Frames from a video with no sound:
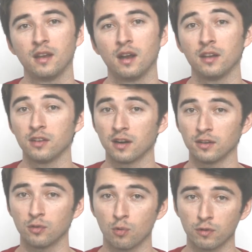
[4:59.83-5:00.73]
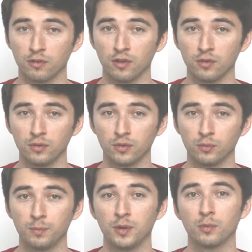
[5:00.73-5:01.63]
a dotted quarter note
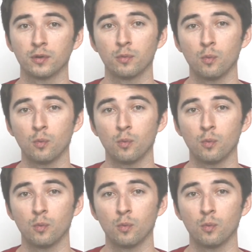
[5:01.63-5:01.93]
would be worth